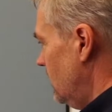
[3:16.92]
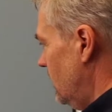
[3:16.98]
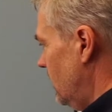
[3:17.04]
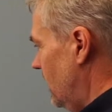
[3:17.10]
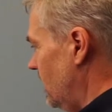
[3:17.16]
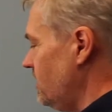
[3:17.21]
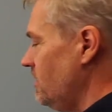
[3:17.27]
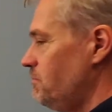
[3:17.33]

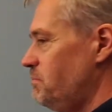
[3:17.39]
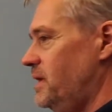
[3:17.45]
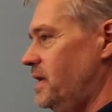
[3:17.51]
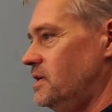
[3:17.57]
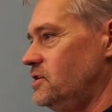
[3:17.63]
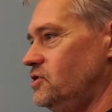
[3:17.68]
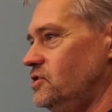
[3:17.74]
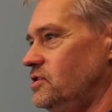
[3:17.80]
other
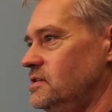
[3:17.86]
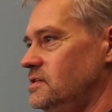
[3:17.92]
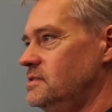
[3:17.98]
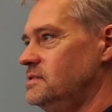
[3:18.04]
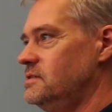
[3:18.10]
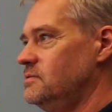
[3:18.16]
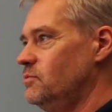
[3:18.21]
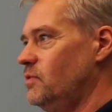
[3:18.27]

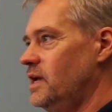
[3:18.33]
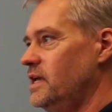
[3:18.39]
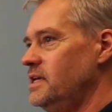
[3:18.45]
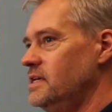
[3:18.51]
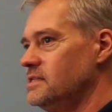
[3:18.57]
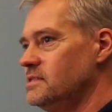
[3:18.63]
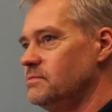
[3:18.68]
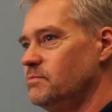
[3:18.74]
pictures where
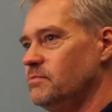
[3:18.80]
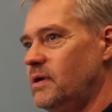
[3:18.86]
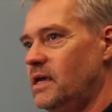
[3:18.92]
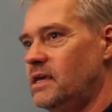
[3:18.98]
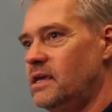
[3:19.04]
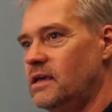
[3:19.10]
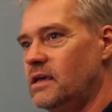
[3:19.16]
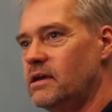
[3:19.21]
he is
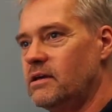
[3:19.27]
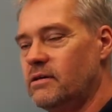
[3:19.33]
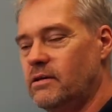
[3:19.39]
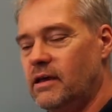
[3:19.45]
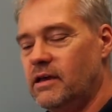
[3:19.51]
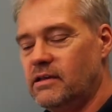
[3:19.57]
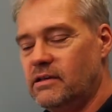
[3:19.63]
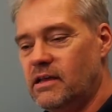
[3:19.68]
making
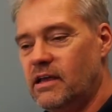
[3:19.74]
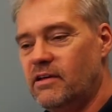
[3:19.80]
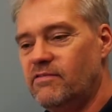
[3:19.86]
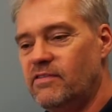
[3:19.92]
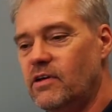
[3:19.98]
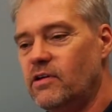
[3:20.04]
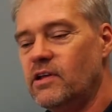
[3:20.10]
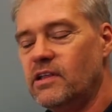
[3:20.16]
a
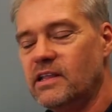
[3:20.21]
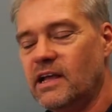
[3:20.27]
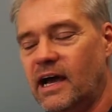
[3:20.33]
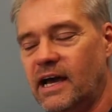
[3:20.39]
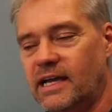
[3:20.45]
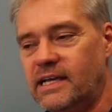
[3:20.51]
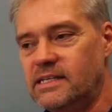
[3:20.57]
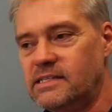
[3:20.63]
very
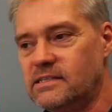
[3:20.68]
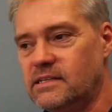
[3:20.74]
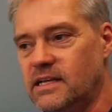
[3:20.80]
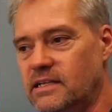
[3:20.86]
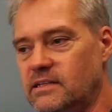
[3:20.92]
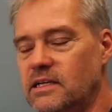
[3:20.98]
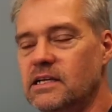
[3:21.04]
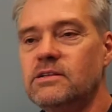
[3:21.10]
nice
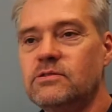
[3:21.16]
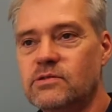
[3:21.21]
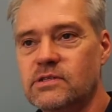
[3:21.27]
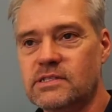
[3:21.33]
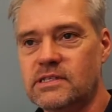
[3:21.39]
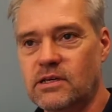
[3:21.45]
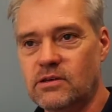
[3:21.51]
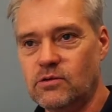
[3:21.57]
and
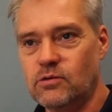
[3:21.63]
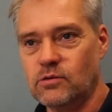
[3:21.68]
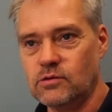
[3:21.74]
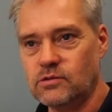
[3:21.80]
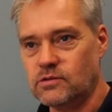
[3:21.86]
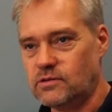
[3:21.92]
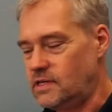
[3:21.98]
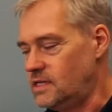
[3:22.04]
interesting
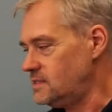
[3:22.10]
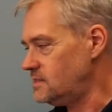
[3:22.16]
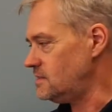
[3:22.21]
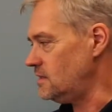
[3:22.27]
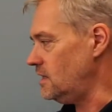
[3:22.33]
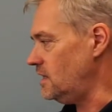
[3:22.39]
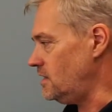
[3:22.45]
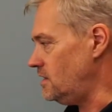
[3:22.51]

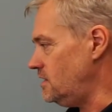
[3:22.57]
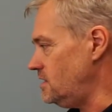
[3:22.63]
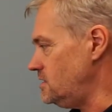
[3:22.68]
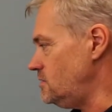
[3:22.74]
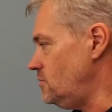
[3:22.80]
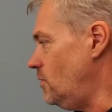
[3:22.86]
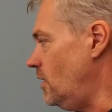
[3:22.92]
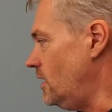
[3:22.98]
contrast, like
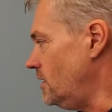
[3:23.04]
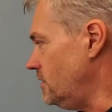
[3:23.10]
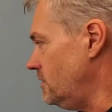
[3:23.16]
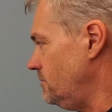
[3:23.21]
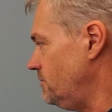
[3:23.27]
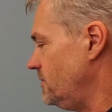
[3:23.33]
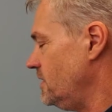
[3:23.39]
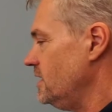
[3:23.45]
this one,
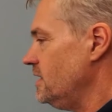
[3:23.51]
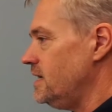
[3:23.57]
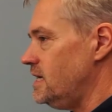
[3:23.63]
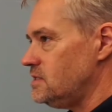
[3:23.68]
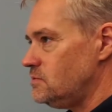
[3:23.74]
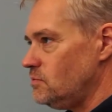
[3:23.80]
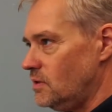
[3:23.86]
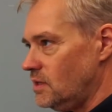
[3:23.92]

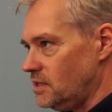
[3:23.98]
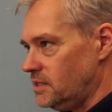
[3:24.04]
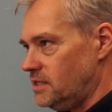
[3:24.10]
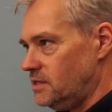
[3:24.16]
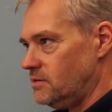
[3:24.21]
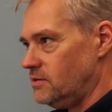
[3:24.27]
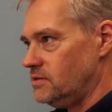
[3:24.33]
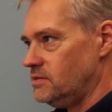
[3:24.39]
as well
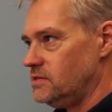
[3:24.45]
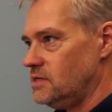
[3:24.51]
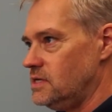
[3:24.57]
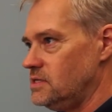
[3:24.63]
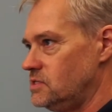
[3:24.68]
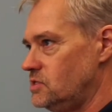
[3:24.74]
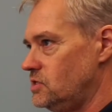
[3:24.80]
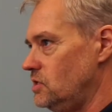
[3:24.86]
here
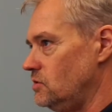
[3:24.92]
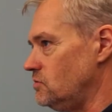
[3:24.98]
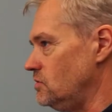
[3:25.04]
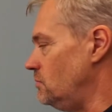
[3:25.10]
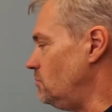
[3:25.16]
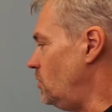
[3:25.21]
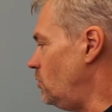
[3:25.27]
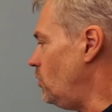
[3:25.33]
in suite
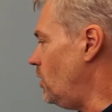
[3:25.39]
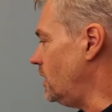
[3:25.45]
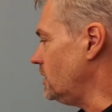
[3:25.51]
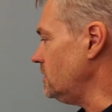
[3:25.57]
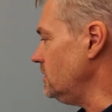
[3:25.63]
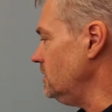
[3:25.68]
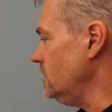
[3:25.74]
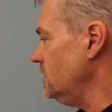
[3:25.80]
number
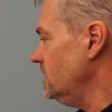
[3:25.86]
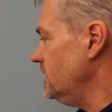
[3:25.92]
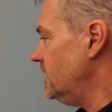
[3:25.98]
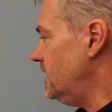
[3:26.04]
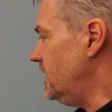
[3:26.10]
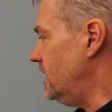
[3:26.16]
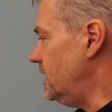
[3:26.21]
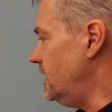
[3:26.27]
1.
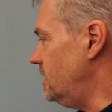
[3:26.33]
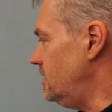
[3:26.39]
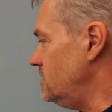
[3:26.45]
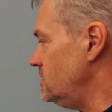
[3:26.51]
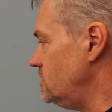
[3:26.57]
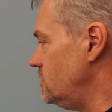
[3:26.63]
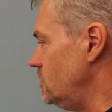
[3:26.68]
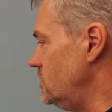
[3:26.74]

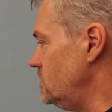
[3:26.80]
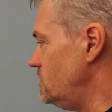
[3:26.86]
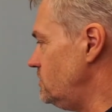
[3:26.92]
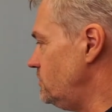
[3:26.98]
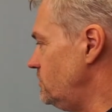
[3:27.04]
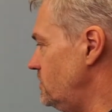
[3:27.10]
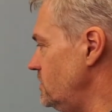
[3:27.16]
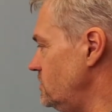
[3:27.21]
So
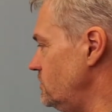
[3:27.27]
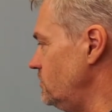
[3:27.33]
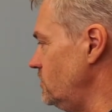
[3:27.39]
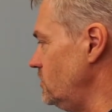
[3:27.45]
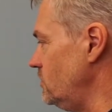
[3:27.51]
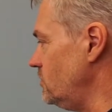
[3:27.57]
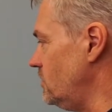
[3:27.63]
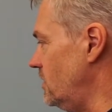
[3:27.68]
he's
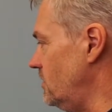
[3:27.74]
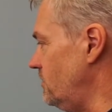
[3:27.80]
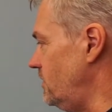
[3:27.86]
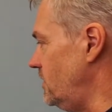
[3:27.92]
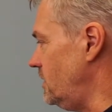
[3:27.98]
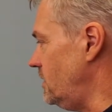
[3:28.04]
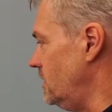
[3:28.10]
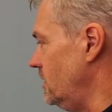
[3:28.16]

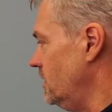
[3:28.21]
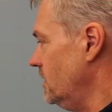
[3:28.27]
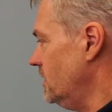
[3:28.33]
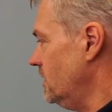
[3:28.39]
photographing